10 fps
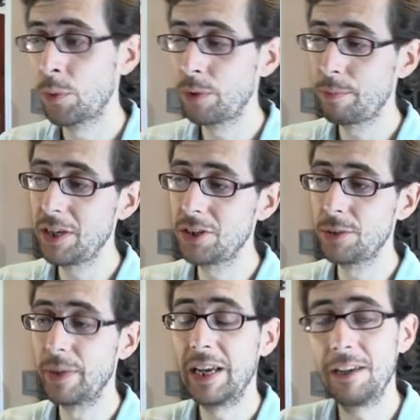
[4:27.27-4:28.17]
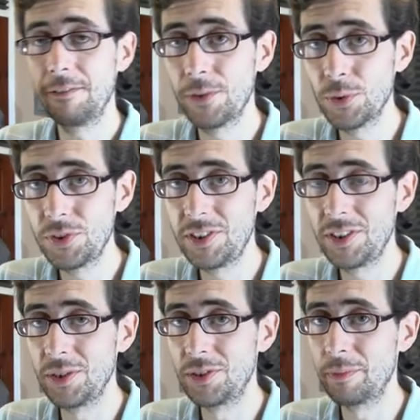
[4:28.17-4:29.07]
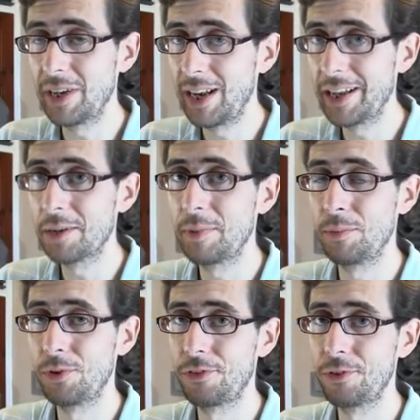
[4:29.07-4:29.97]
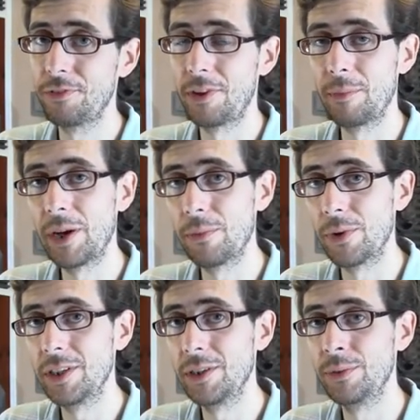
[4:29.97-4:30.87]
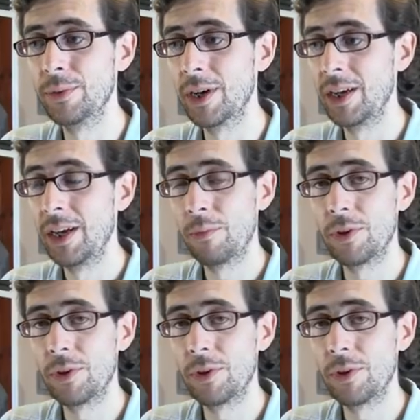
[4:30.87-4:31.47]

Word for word: With PeerTube, it forces you to be a little bit more thoughtful about what you uh,